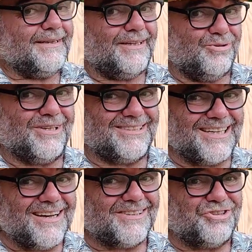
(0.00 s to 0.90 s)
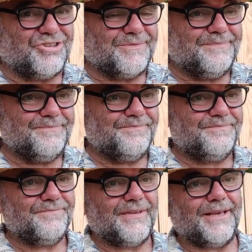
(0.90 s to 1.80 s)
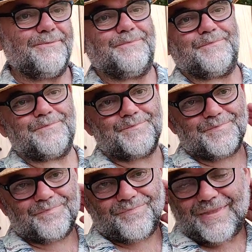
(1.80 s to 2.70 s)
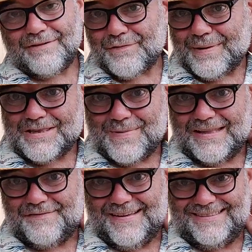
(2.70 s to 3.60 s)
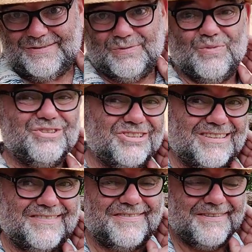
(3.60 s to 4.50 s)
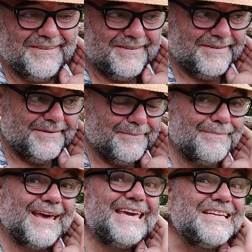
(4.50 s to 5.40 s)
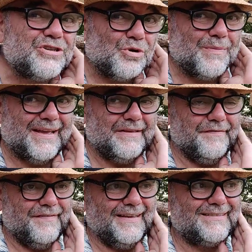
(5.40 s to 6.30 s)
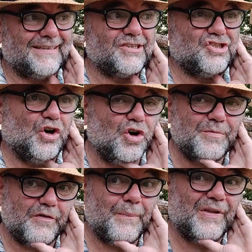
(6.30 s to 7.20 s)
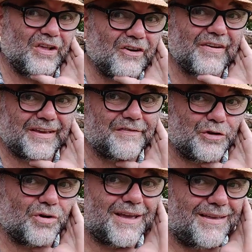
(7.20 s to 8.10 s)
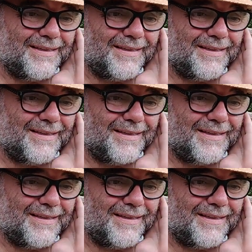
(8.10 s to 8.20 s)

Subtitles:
And you'll get charged. No. The other thing about this manifest, once you've made your manifest at the time of applying for your